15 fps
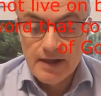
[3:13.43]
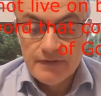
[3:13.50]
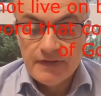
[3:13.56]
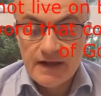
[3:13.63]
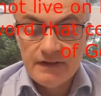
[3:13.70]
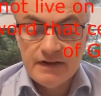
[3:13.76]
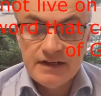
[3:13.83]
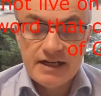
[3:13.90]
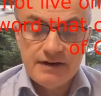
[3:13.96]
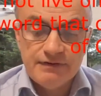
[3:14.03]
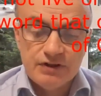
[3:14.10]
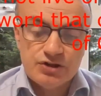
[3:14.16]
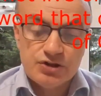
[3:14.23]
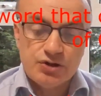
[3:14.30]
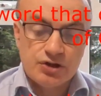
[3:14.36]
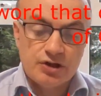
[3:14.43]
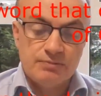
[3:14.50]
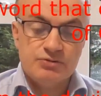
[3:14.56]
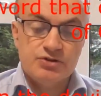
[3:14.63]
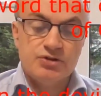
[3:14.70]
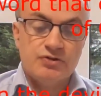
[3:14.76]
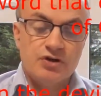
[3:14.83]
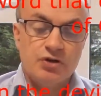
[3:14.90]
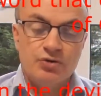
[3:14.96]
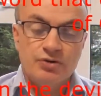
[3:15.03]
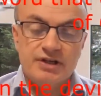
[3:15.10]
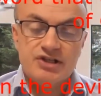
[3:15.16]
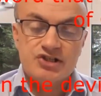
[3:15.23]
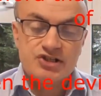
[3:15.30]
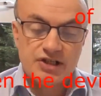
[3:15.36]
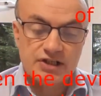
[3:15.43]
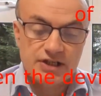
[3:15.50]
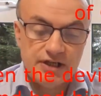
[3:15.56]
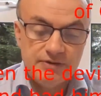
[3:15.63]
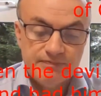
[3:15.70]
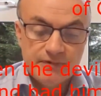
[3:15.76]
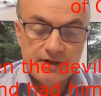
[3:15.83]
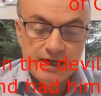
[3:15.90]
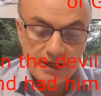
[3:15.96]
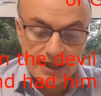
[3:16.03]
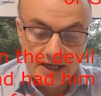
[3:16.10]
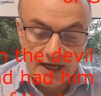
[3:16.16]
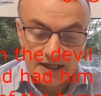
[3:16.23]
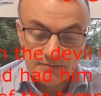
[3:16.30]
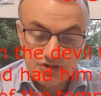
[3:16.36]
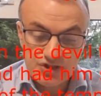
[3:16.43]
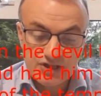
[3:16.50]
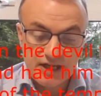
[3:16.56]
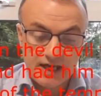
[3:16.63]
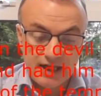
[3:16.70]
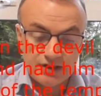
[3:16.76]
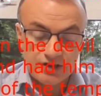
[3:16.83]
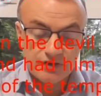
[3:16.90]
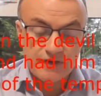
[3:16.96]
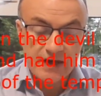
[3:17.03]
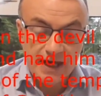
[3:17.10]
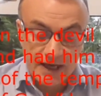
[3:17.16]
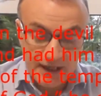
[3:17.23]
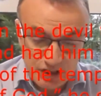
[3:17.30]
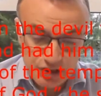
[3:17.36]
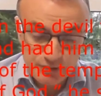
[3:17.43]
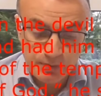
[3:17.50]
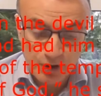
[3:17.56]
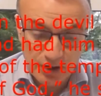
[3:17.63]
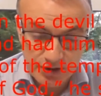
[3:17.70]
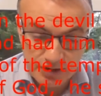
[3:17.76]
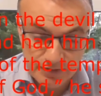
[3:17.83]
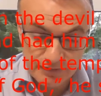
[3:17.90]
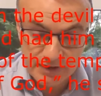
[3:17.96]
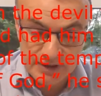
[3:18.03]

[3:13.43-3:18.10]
Then the devil took him to the holy city and had him stand on the highest point of the